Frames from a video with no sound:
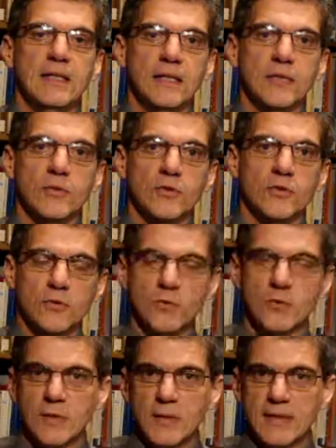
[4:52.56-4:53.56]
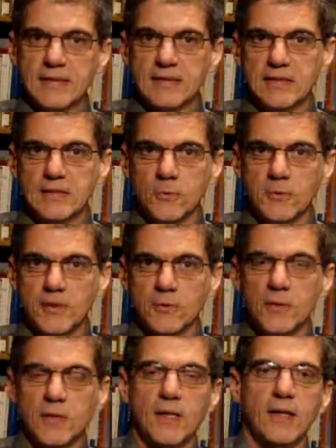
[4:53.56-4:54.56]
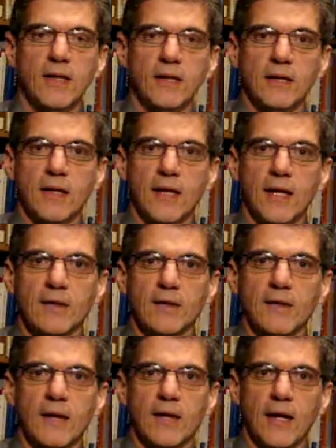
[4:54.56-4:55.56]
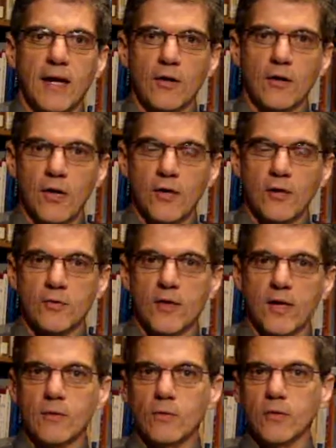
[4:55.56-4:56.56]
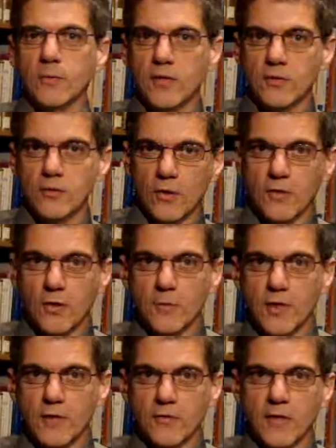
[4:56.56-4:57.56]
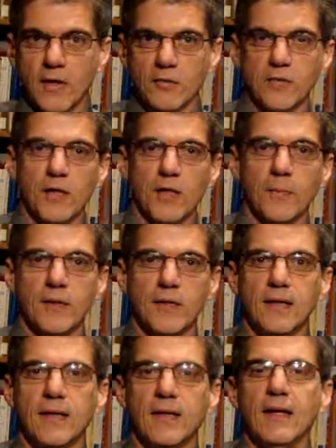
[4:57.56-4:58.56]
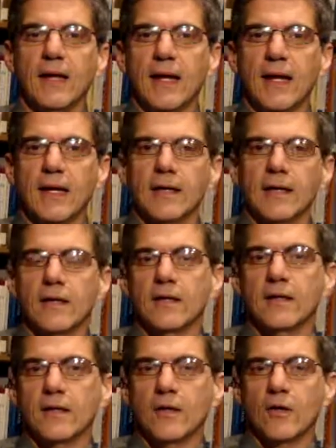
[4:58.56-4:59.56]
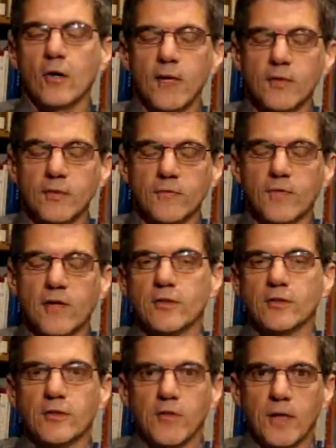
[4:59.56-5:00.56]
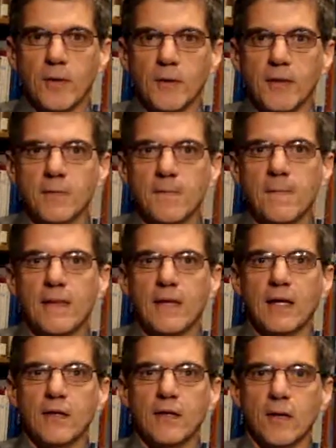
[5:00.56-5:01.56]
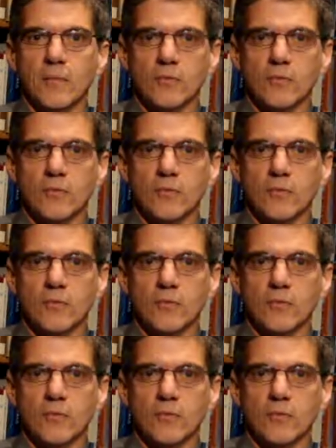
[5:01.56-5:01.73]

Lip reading: There was a story about a steel mill that had a contract with a major car manufacturing company, and the car manufacturing company ended up